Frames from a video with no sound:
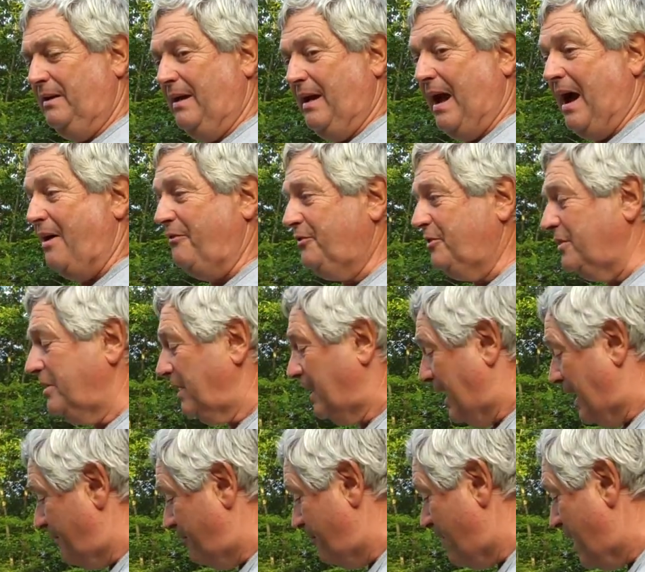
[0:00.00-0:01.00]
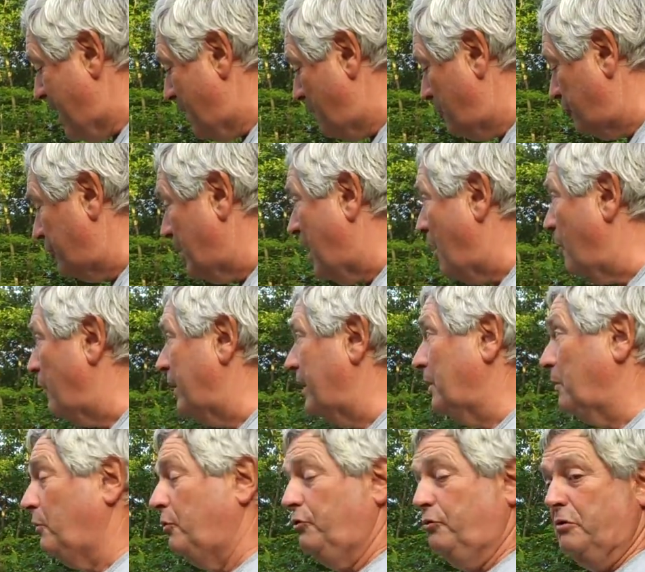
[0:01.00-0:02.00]
after the campfire was out and
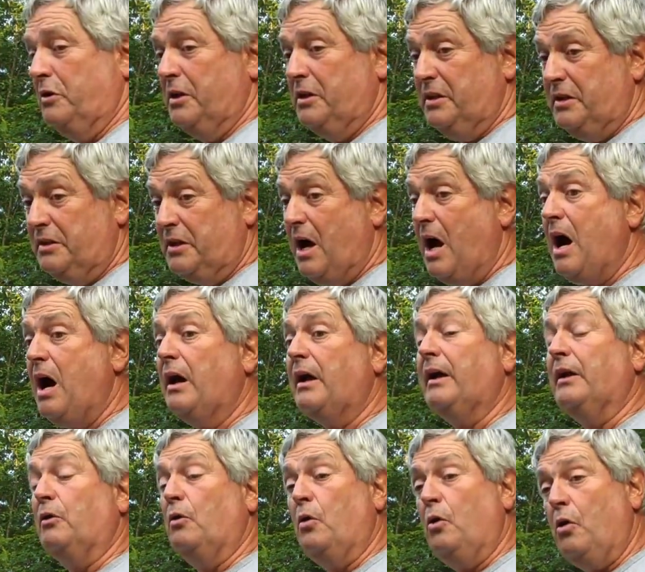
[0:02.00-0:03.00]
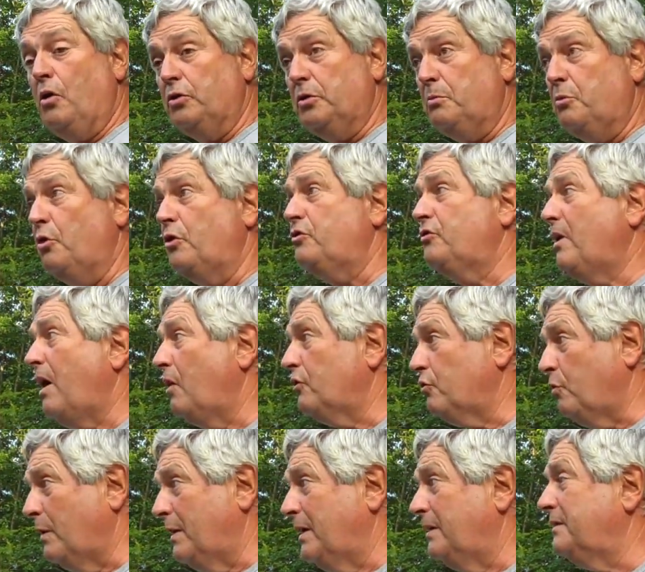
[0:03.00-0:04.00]
it was really dark and all the Boy
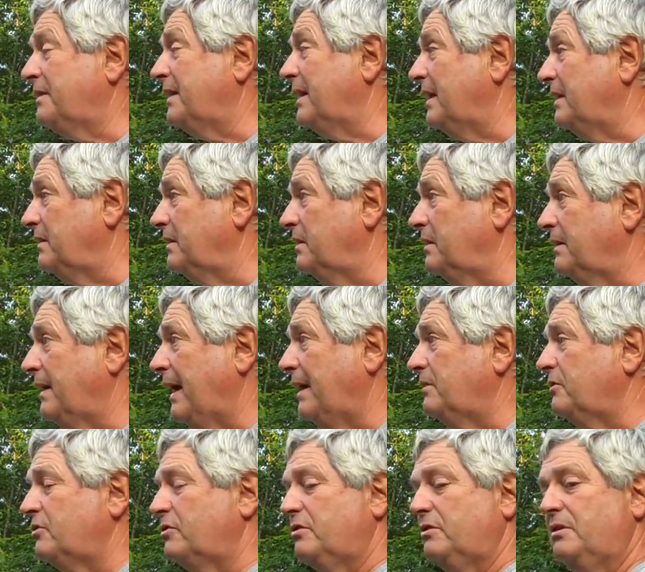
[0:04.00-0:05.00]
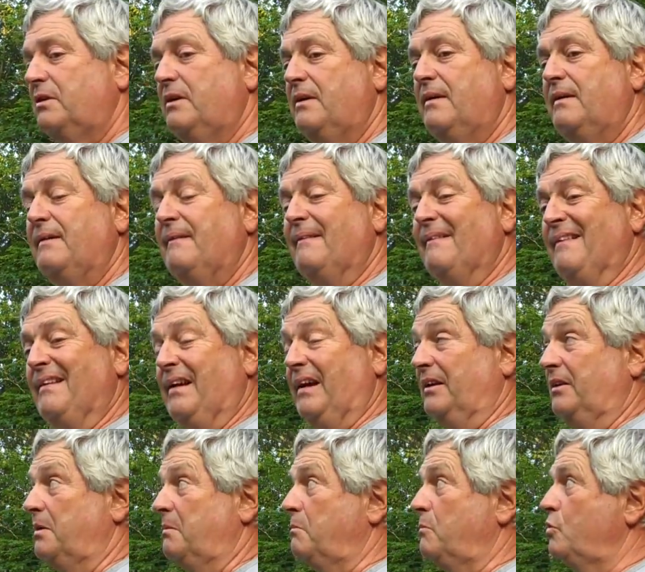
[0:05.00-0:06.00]
Scouts went into their little tents
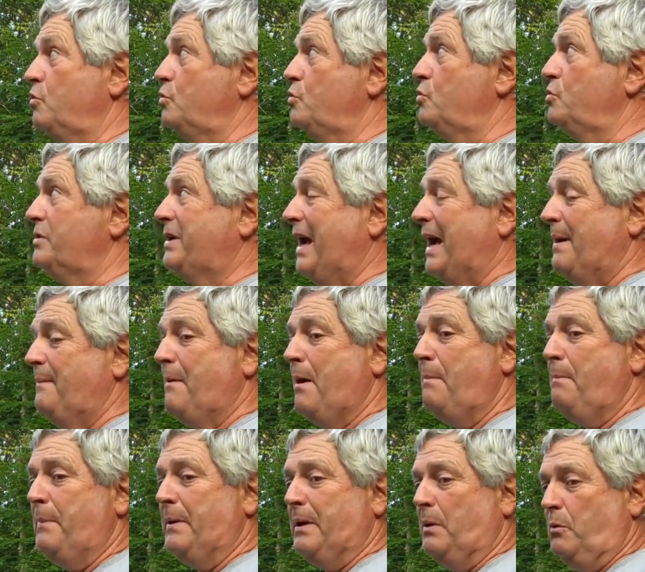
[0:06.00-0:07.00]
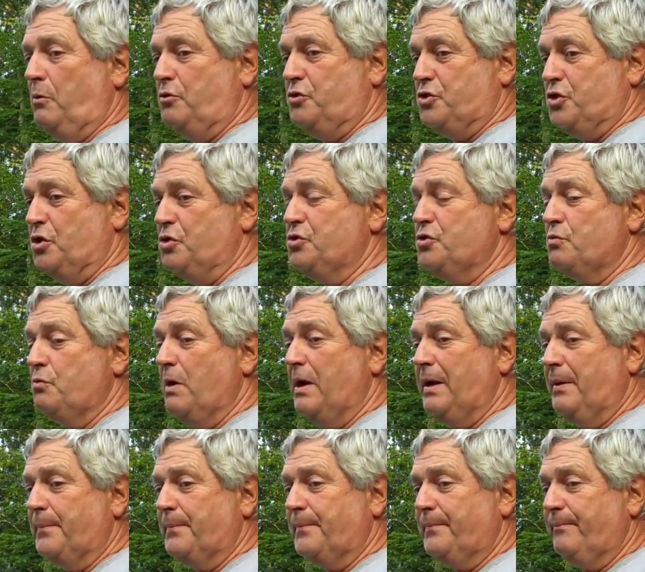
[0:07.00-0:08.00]
and the moon came up and it was just
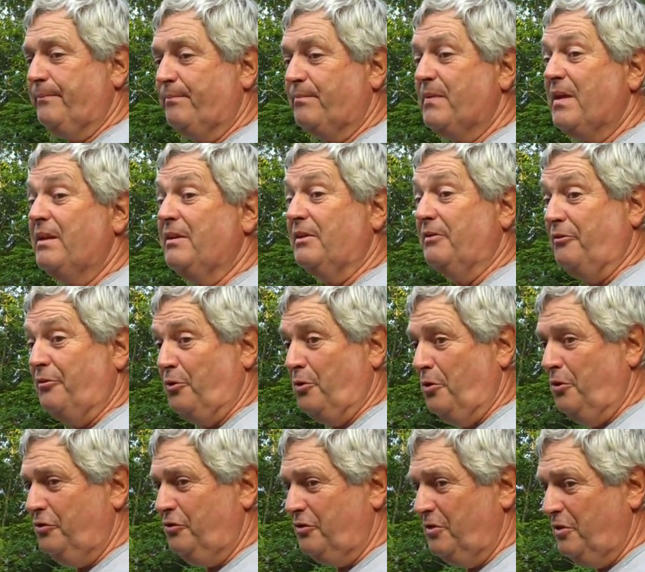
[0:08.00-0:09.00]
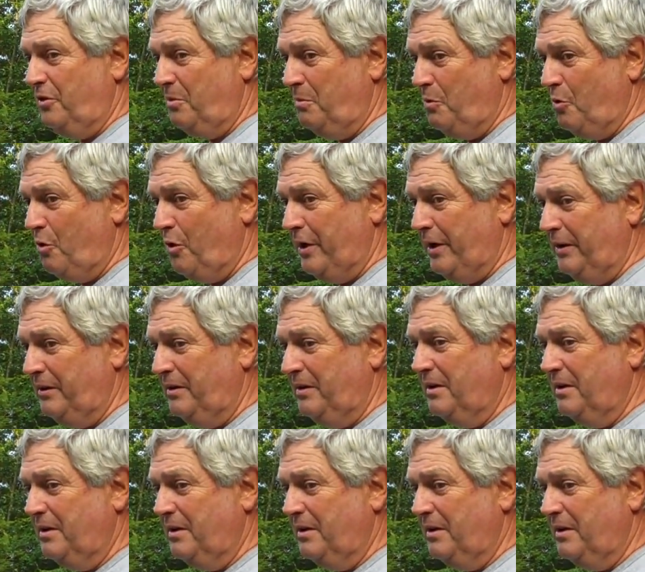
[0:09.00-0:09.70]
right, the first little boy